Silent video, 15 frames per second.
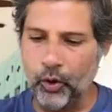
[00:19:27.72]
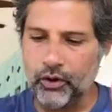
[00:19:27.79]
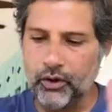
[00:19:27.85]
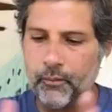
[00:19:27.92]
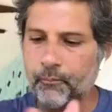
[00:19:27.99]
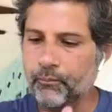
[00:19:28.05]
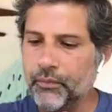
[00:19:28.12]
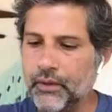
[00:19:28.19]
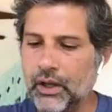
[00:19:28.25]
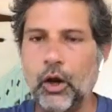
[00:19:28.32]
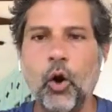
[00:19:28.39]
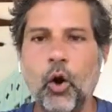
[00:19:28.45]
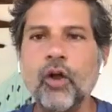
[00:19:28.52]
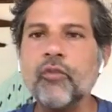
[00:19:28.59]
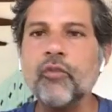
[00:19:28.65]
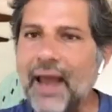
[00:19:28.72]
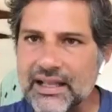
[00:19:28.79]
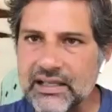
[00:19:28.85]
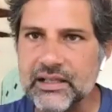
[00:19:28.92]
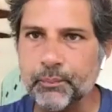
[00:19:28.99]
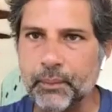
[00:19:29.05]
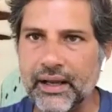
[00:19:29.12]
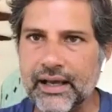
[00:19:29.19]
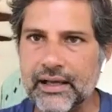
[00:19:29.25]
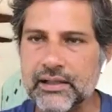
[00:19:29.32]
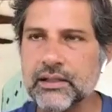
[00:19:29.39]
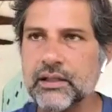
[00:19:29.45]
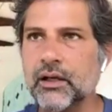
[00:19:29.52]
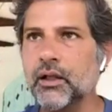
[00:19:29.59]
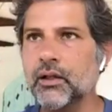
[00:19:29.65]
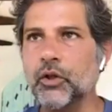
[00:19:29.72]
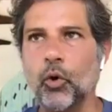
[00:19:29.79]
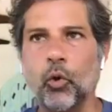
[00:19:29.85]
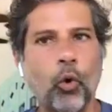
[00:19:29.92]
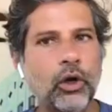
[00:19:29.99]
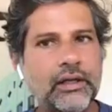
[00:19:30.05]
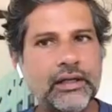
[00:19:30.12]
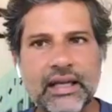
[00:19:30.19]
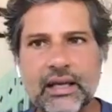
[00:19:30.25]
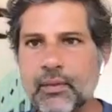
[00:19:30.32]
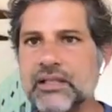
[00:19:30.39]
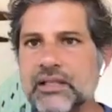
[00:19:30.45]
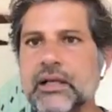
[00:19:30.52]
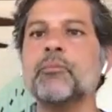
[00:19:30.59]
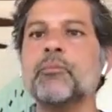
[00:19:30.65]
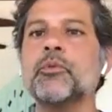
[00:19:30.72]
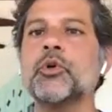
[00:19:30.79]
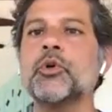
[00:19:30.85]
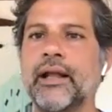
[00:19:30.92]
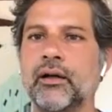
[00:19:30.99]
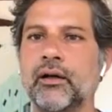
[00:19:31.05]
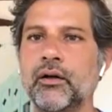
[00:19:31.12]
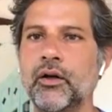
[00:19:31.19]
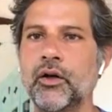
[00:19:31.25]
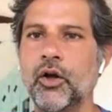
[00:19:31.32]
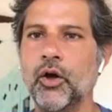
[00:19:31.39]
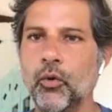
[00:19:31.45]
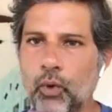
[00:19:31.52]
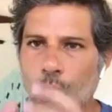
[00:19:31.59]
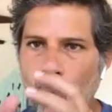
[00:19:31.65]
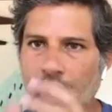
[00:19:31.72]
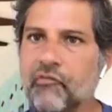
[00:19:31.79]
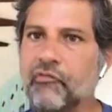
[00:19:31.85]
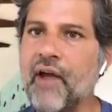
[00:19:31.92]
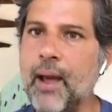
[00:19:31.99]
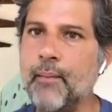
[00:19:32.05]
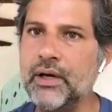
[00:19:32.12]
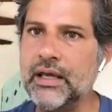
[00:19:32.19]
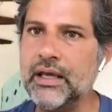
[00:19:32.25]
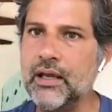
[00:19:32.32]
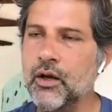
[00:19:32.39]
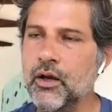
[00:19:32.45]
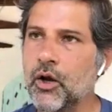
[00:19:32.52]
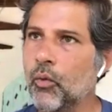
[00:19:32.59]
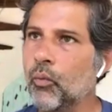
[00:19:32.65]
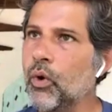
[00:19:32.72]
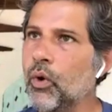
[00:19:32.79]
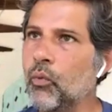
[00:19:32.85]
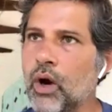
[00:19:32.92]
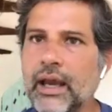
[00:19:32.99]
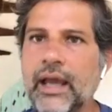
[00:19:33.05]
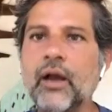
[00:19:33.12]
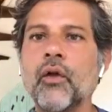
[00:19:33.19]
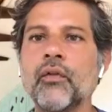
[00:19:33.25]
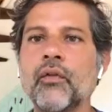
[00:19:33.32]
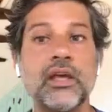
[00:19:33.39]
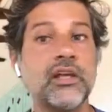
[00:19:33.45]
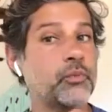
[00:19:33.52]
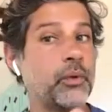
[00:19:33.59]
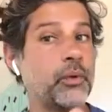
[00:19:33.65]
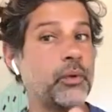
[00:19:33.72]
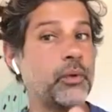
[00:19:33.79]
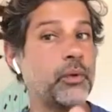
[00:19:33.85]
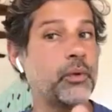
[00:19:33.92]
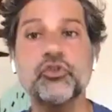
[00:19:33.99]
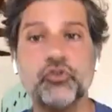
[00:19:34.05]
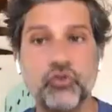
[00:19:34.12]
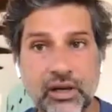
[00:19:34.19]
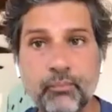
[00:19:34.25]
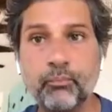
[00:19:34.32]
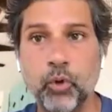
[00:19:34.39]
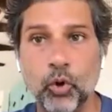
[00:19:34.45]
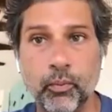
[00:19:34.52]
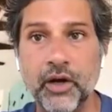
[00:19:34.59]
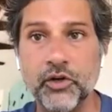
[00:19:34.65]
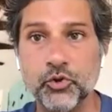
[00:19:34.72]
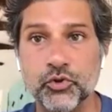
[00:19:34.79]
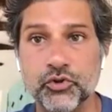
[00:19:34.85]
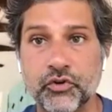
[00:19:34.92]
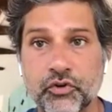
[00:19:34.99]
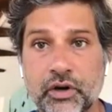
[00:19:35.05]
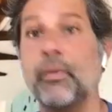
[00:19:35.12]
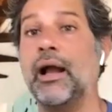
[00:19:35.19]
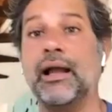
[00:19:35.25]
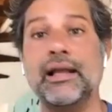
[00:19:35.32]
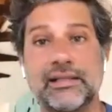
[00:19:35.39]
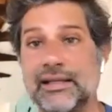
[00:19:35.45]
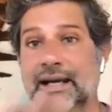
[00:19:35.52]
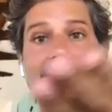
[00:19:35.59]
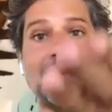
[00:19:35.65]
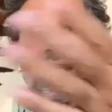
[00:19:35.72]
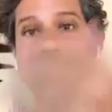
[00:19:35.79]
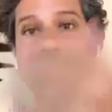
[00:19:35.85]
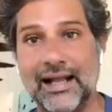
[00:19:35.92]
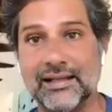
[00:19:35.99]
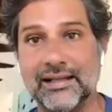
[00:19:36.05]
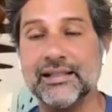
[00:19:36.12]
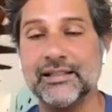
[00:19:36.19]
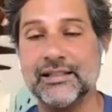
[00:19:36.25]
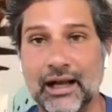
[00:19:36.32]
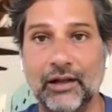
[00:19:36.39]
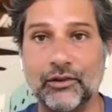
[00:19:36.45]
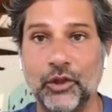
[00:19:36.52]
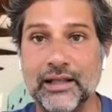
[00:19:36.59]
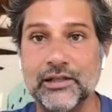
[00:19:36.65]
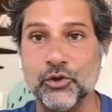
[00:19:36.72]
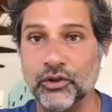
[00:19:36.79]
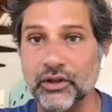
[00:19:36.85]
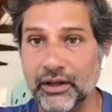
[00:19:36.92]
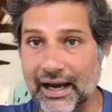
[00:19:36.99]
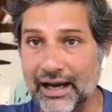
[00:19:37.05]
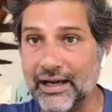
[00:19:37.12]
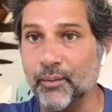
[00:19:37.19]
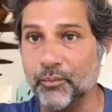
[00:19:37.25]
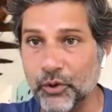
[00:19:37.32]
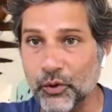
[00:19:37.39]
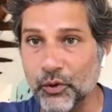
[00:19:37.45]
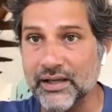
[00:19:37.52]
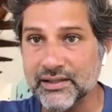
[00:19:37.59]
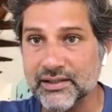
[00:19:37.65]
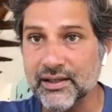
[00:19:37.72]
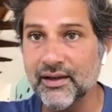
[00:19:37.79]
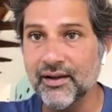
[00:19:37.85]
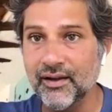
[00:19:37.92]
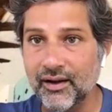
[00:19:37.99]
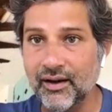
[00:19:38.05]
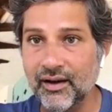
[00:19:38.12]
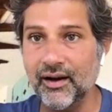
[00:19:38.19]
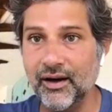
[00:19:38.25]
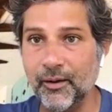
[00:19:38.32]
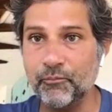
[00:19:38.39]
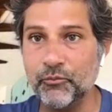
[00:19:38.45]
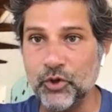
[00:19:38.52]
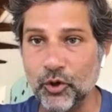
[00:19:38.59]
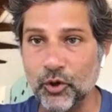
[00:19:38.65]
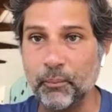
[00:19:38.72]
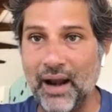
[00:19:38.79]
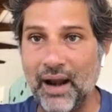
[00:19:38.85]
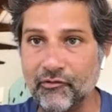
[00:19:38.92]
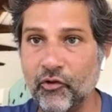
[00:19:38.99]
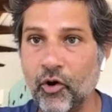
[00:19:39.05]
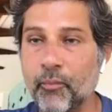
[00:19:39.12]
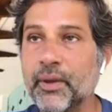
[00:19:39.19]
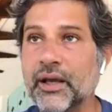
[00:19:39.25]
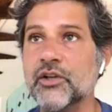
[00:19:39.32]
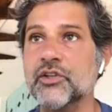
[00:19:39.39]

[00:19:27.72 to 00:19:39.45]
put a lot of plans in place. The whole team has come together. We're one family. We're working on things. We launched Stream, BookMyShow Stream. Incidentally, that's on the AWS platform,